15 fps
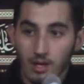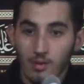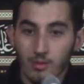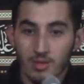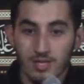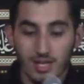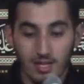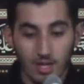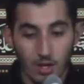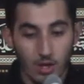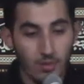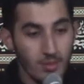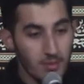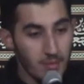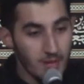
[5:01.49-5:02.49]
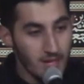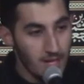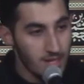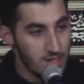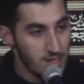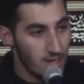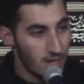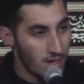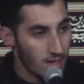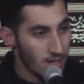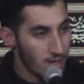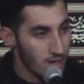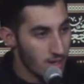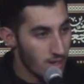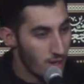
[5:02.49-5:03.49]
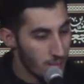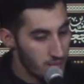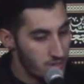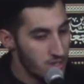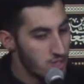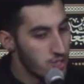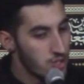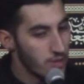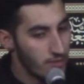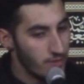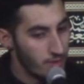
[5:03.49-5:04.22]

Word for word: we said the human being is a composition of